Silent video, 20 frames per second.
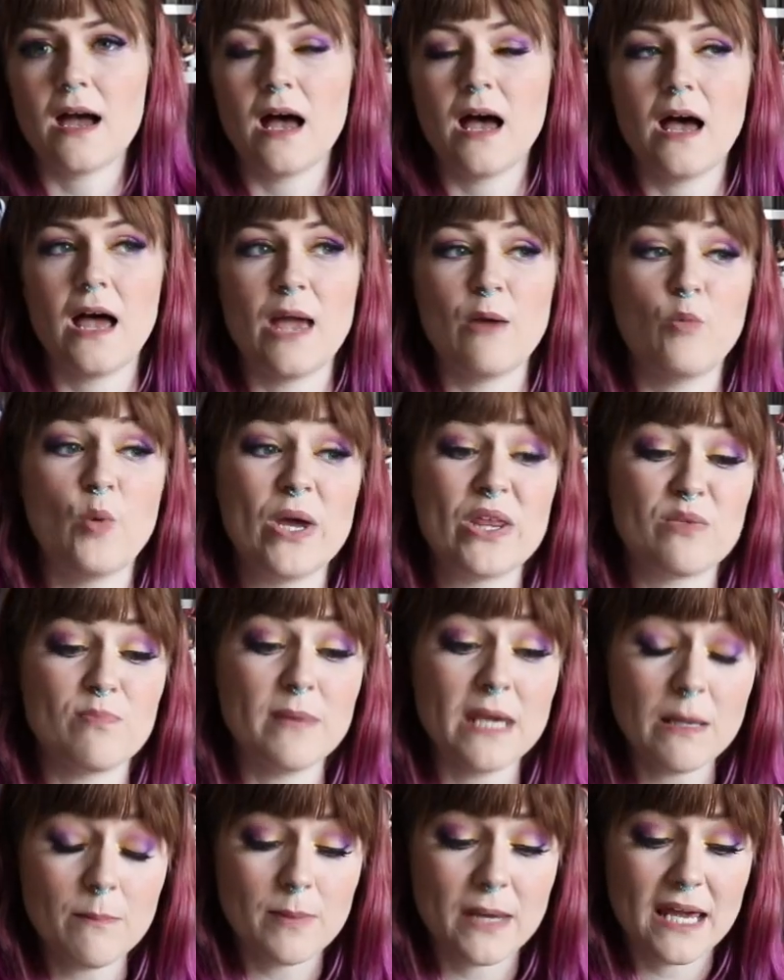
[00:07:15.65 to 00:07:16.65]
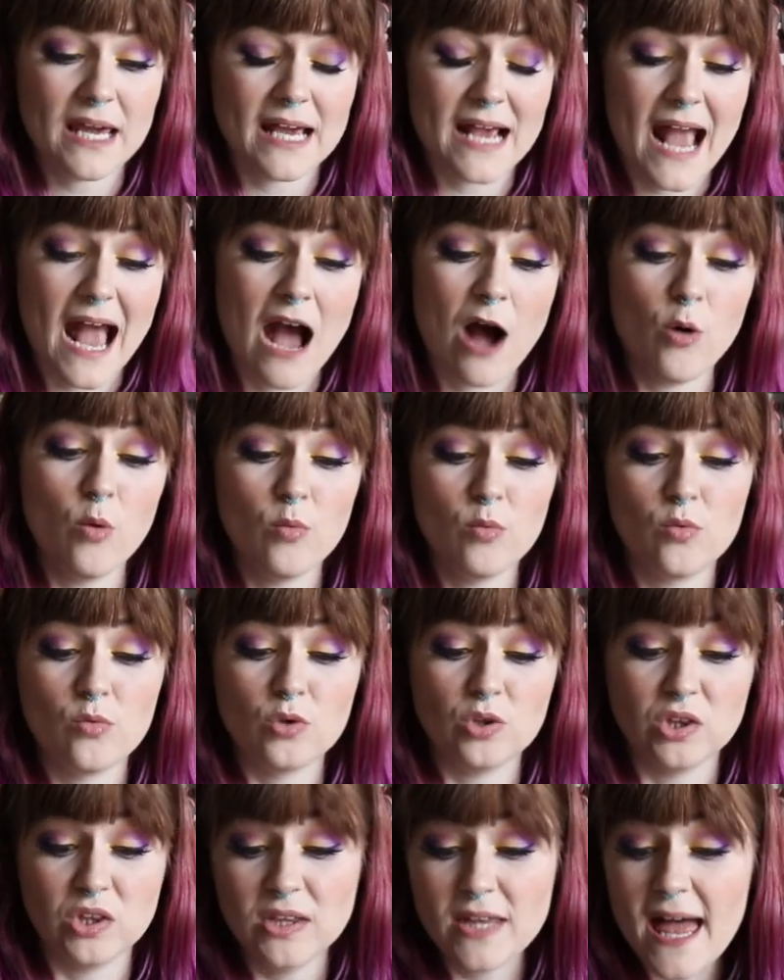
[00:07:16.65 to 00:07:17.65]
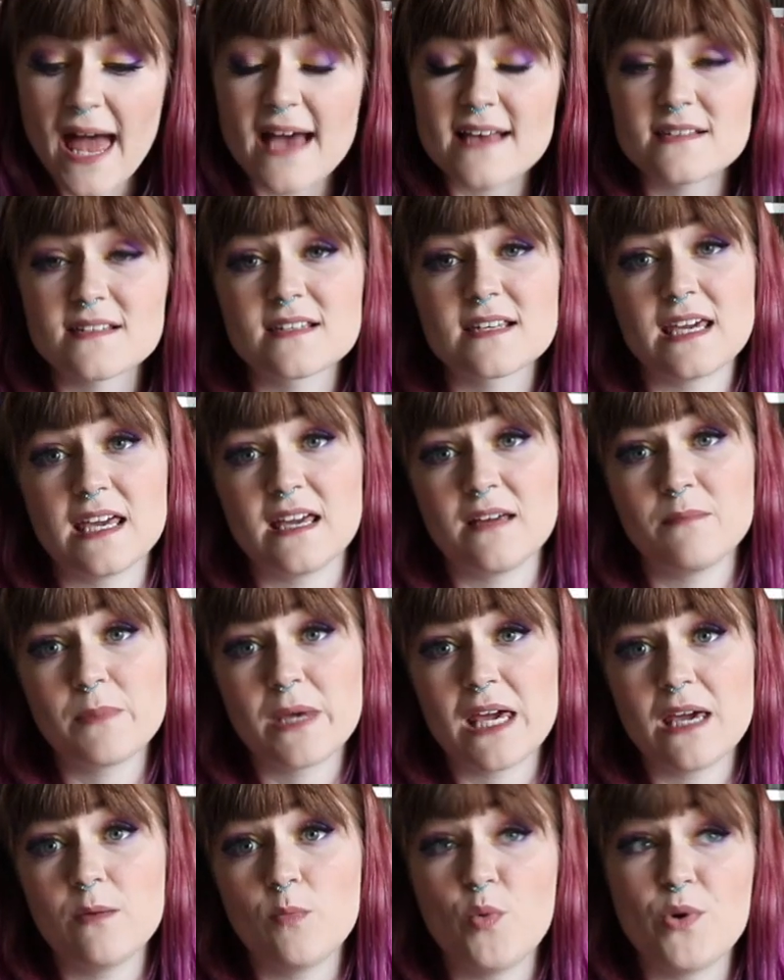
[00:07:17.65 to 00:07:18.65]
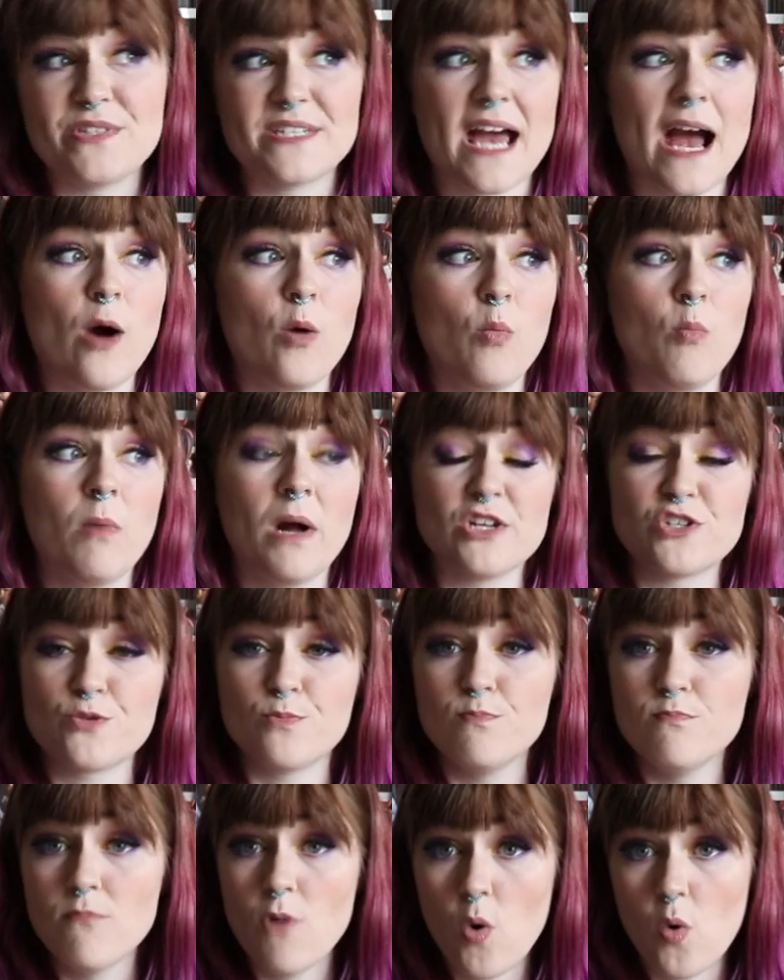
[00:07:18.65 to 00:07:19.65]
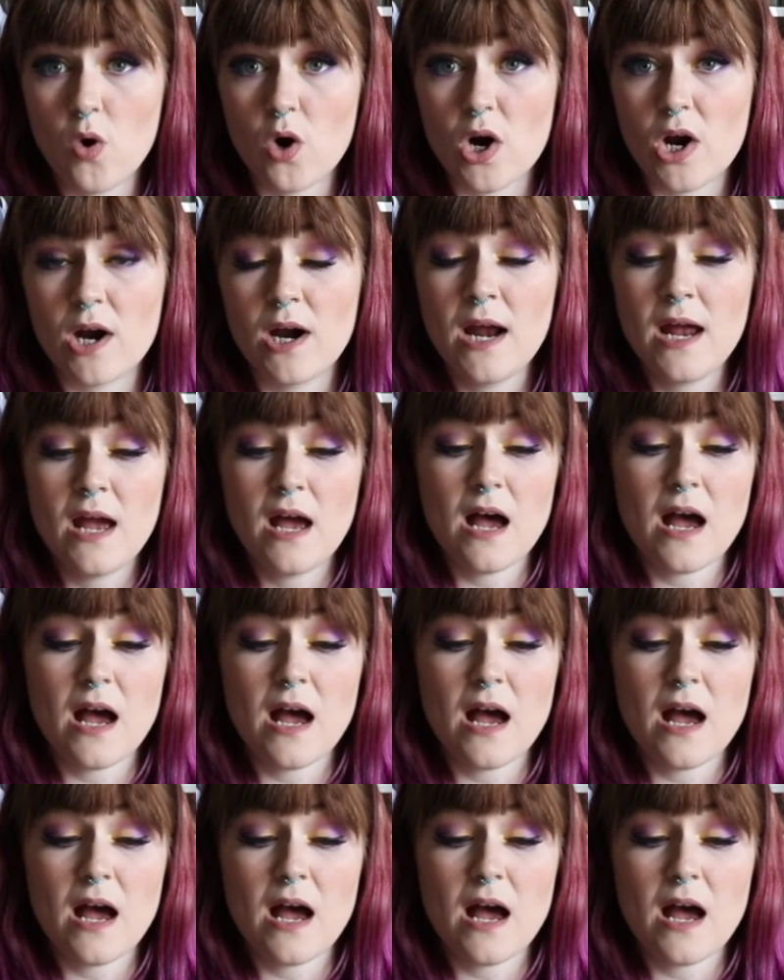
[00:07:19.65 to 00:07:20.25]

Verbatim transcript: Uh, and with me being out less, Kim Kim was out much more.